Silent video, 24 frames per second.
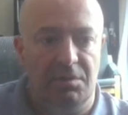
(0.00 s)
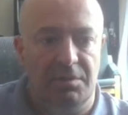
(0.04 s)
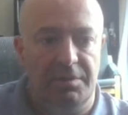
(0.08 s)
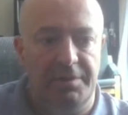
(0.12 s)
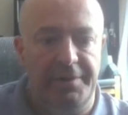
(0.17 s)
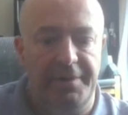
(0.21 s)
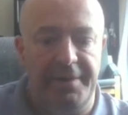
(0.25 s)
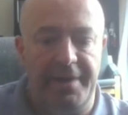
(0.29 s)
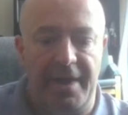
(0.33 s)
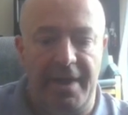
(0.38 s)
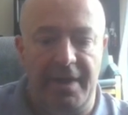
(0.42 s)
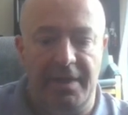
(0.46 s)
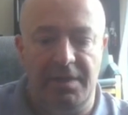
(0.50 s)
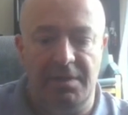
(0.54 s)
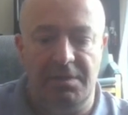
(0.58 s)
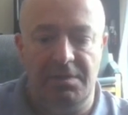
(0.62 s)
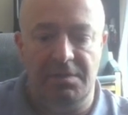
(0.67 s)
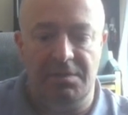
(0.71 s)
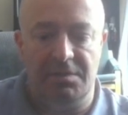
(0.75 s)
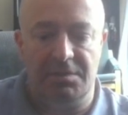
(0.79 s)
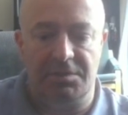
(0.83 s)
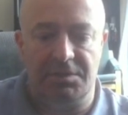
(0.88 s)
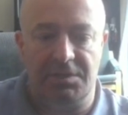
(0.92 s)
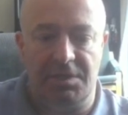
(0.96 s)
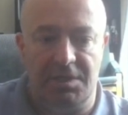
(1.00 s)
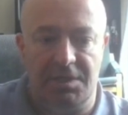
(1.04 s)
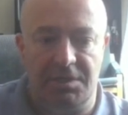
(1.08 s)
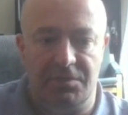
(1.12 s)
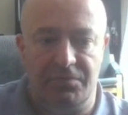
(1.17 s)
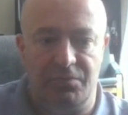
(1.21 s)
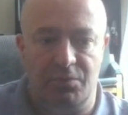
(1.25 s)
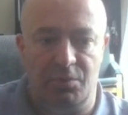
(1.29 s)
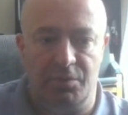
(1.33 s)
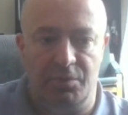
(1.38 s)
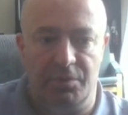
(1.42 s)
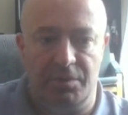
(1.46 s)
9 sets
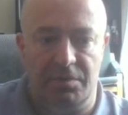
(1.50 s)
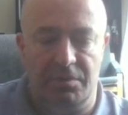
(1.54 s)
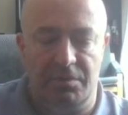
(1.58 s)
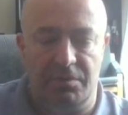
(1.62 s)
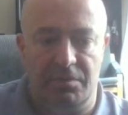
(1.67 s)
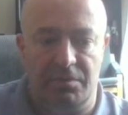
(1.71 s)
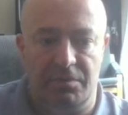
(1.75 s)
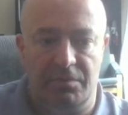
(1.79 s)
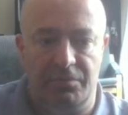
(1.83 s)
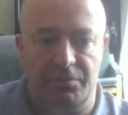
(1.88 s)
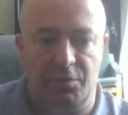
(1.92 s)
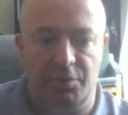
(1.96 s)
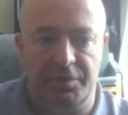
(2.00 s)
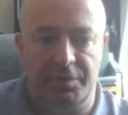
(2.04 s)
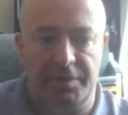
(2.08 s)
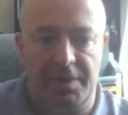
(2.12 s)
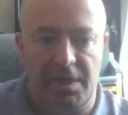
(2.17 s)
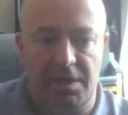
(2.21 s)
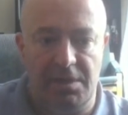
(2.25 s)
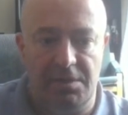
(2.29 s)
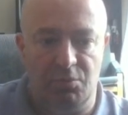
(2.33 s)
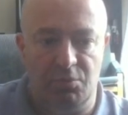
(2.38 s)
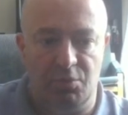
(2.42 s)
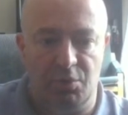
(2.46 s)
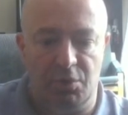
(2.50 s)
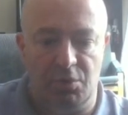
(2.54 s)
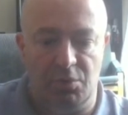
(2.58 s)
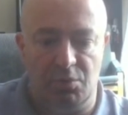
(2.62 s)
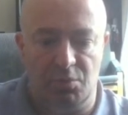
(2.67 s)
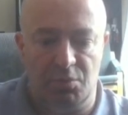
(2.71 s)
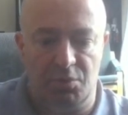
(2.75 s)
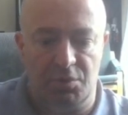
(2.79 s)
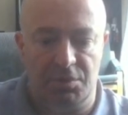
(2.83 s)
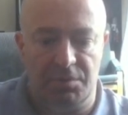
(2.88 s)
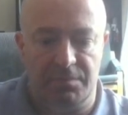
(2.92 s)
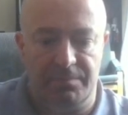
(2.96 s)
for 9
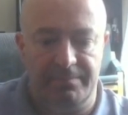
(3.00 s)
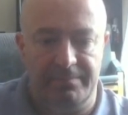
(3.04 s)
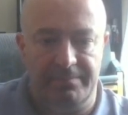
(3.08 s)
rows.